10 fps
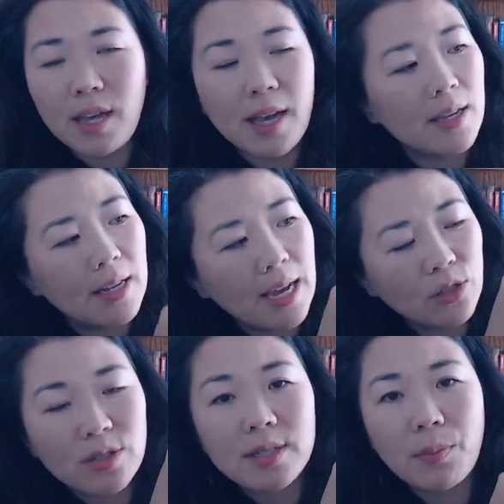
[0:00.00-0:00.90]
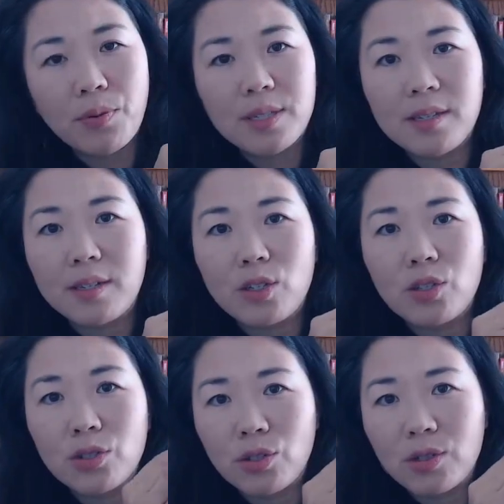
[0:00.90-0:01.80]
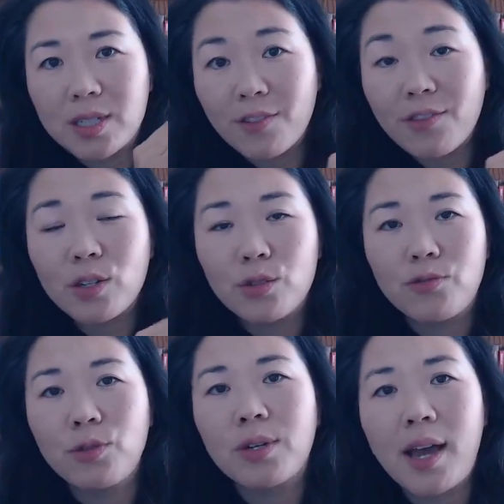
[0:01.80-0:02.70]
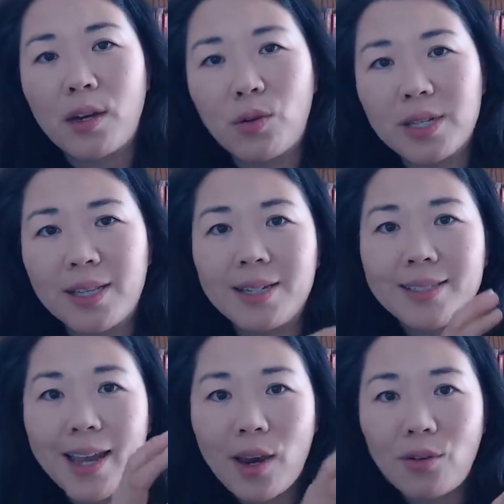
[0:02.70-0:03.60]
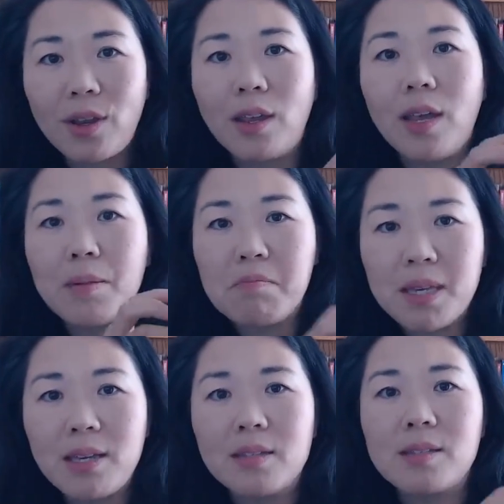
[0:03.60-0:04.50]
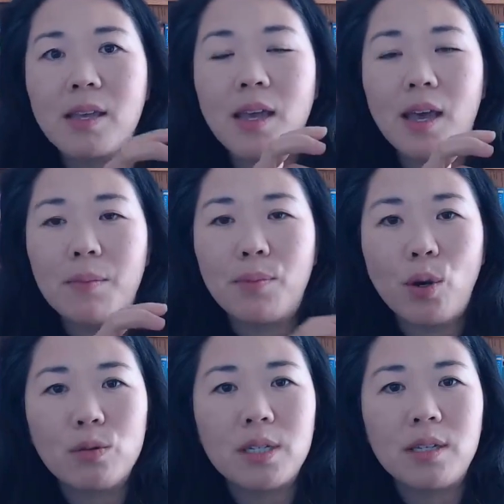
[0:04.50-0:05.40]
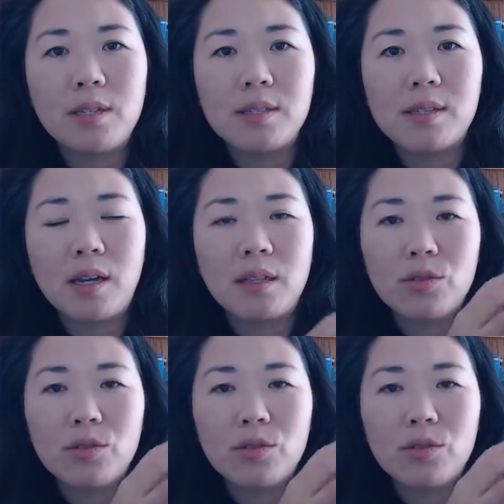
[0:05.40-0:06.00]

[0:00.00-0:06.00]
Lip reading: It actually separates it into different food categories like dairy and meats and proteins.